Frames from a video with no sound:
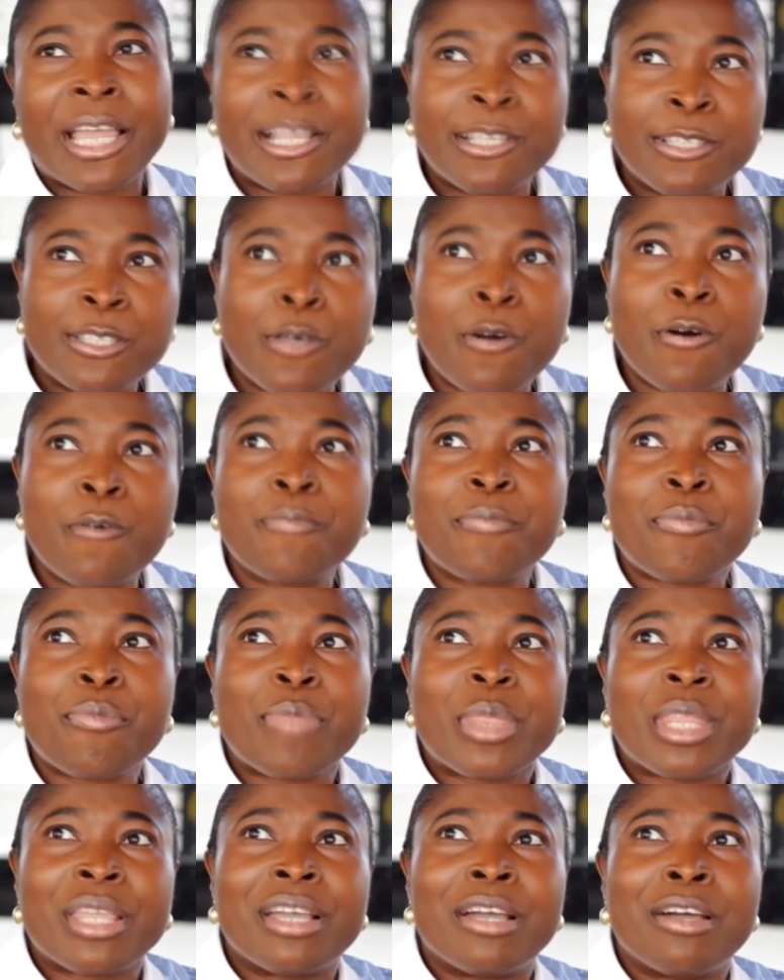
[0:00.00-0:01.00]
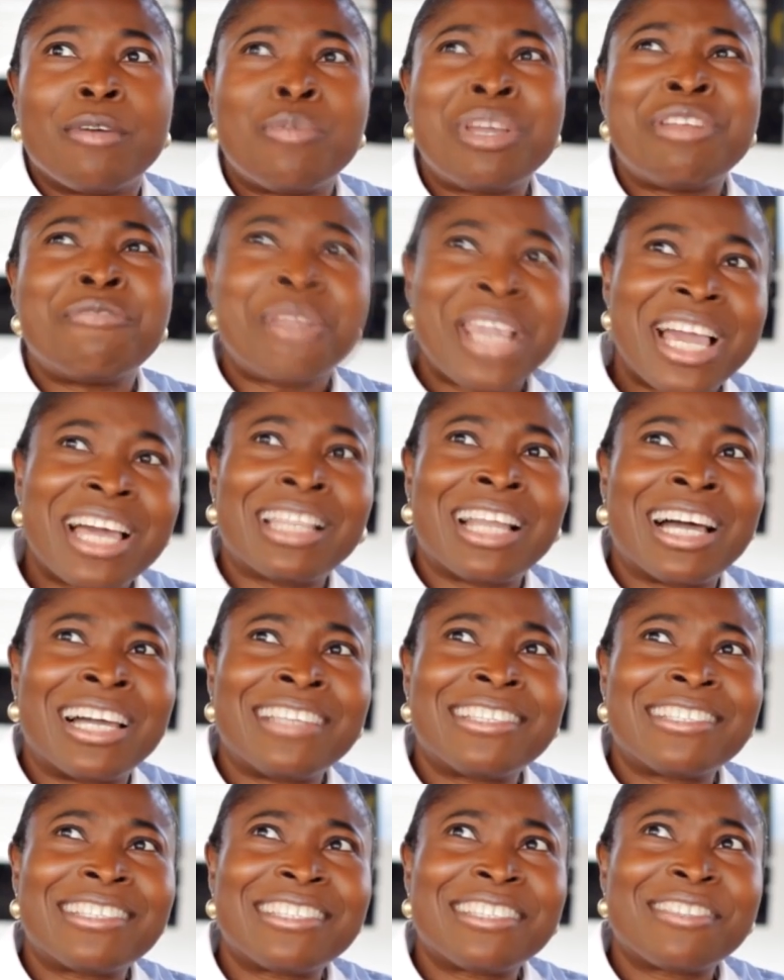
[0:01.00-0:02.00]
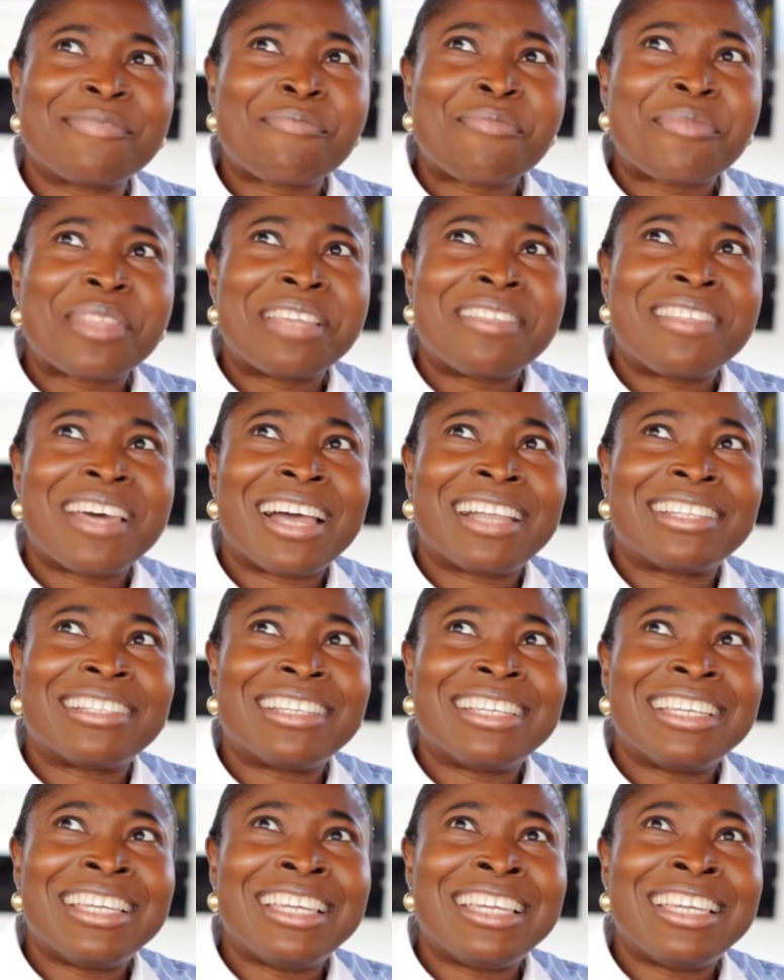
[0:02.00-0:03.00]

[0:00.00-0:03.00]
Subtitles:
And so we realized that